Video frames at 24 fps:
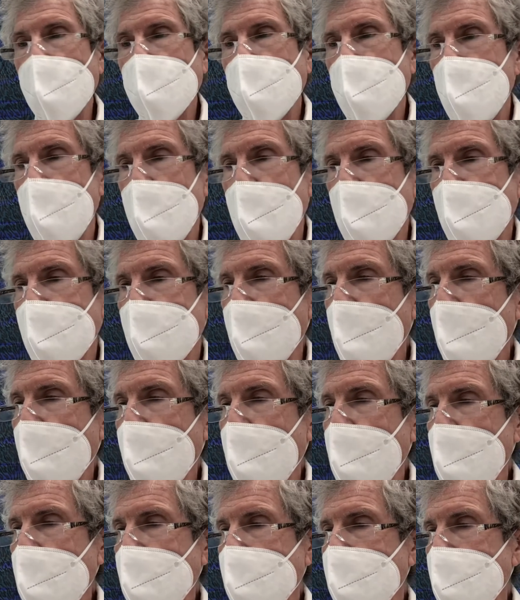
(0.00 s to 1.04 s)
speech that
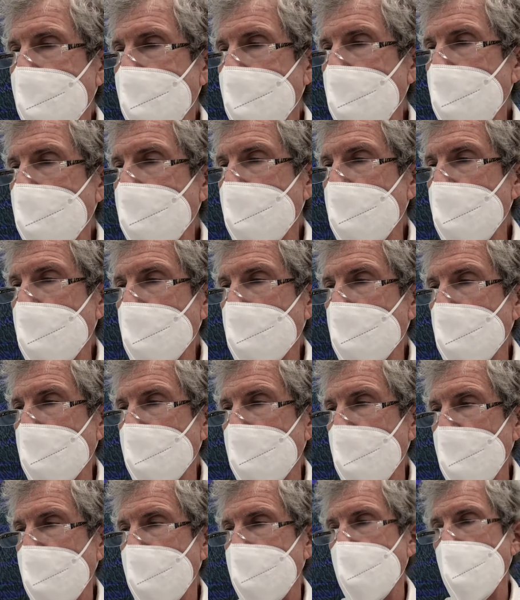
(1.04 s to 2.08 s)
introduced his
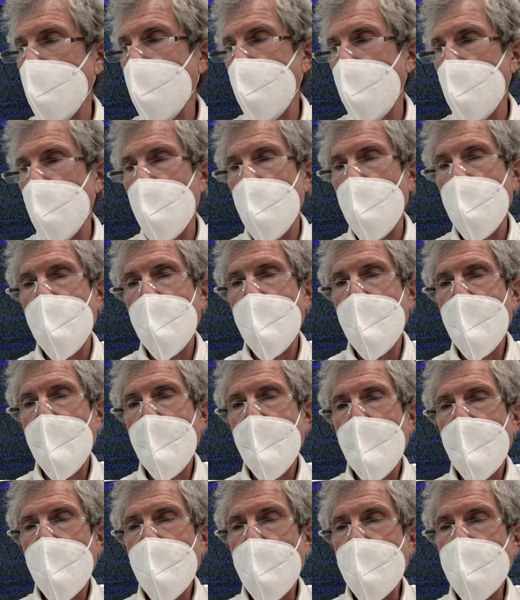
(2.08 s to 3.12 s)
procedural vote
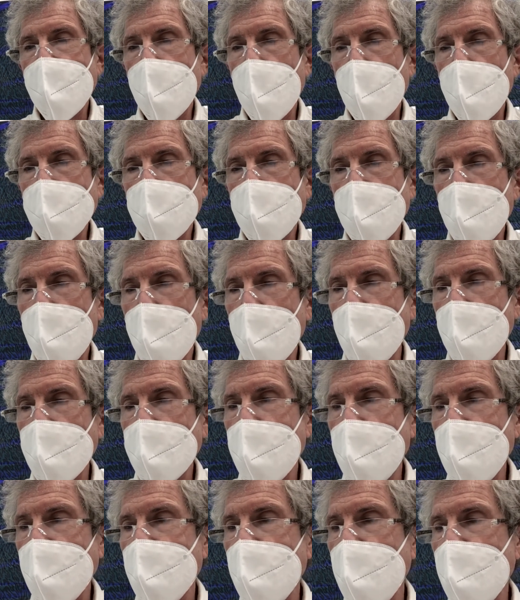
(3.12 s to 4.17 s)
that forced
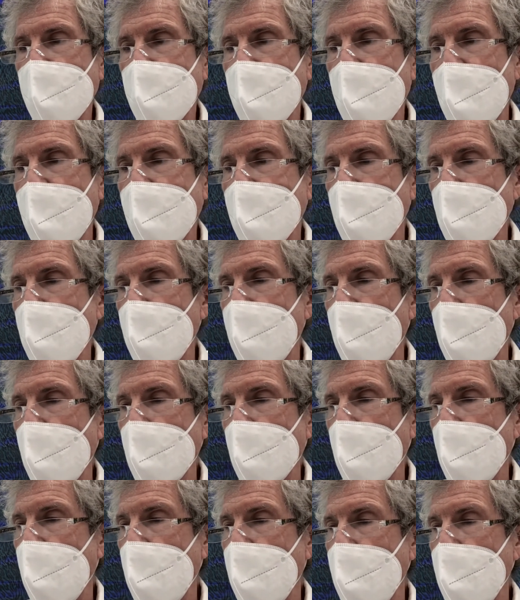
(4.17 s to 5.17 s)
Republicans in the Senate to vote on